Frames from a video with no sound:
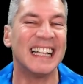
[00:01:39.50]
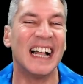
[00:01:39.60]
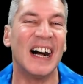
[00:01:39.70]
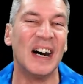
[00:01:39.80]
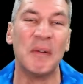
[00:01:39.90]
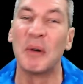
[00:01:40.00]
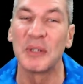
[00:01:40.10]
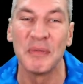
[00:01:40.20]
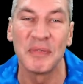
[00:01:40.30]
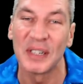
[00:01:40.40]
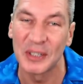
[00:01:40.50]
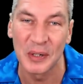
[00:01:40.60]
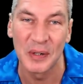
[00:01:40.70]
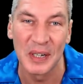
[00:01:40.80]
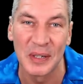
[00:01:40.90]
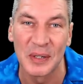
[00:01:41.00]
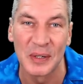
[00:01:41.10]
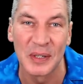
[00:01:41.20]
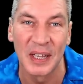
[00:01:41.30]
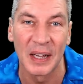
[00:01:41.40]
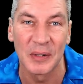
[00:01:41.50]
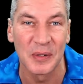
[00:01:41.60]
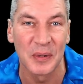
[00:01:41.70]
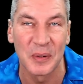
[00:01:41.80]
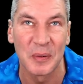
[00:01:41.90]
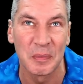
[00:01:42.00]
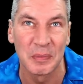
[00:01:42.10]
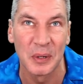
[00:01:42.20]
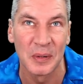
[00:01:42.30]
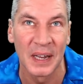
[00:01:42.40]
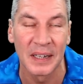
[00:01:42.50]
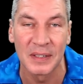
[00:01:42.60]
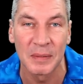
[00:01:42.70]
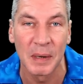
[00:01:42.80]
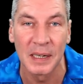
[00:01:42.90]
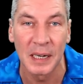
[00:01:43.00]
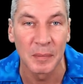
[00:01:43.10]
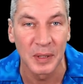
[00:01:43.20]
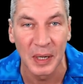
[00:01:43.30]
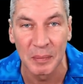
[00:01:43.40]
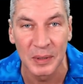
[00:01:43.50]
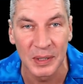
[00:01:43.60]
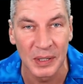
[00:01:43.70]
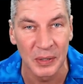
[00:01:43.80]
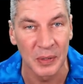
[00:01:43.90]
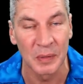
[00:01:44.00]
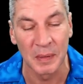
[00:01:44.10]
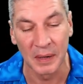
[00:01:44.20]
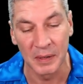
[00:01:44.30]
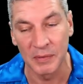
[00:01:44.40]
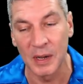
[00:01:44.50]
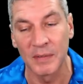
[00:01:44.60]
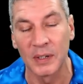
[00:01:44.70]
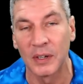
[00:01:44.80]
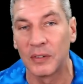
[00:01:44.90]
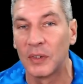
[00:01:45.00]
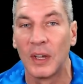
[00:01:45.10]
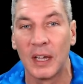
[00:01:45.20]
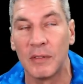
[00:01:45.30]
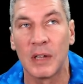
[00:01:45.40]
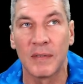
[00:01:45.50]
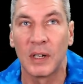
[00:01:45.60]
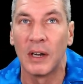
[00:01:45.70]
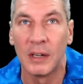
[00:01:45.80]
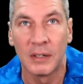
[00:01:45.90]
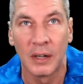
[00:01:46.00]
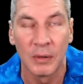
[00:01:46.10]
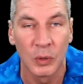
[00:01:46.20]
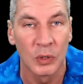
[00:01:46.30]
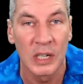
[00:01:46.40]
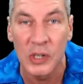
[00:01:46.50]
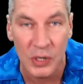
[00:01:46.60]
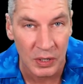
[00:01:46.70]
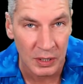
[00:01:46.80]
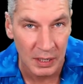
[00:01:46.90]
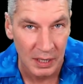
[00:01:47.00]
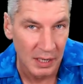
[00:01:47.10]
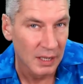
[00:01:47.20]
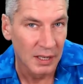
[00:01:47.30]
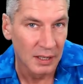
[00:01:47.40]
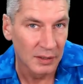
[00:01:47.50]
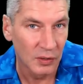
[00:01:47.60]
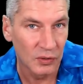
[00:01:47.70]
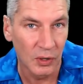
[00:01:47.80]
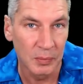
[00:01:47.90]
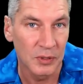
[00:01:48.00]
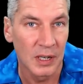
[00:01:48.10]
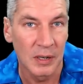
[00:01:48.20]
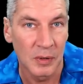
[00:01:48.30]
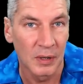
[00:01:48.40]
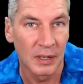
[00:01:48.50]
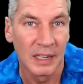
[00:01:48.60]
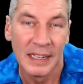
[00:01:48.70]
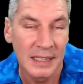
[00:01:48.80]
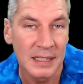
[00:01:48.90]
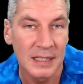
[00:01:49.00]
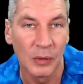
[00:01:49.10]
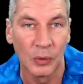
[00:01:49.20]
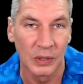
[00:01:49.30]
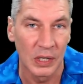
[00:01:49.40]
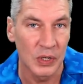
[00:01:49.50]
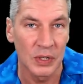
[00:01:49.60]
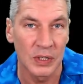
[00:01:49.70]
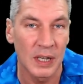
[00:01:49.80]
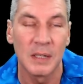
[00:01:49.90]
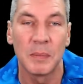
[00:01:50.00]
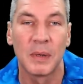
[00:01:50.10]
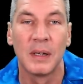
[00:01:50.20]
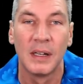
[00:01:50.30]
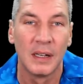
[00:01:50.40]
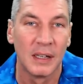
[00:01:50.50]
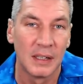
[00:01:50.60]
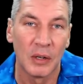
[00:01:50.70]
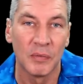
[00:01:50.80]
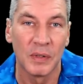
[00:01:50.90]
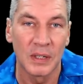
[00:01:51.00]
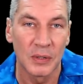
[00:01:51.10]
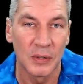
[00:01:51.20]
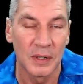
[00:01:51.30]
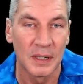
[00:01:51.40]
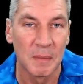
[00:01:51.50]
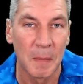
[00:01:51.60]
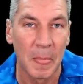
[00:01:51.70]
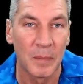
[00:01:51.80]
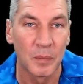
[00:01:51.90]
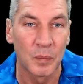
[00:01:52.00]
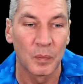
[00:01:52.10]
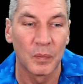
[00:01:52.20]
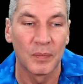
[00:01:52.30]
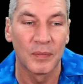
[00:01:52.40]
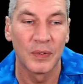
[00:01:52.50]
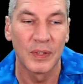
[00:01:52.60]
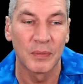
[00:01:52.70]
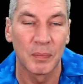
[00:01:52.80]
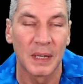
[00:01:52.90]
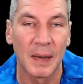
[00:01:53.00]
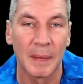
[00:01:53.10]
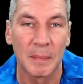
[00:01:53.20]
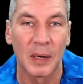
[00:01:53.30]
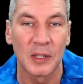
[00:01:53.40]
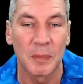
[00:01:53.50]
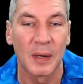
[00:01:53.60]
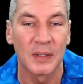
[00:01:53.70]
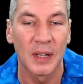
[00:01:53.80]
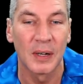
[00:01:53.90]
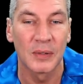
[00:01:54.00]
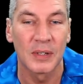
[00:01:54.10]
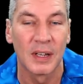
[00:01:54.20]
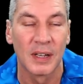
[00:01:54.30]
Oh, it wasn't Victoria, just the actual brunette to make up the numbers in the group, though. If you ever heard her audition, the top secret leaked audition tape of Victoria for the becoming part of the Spice Girls,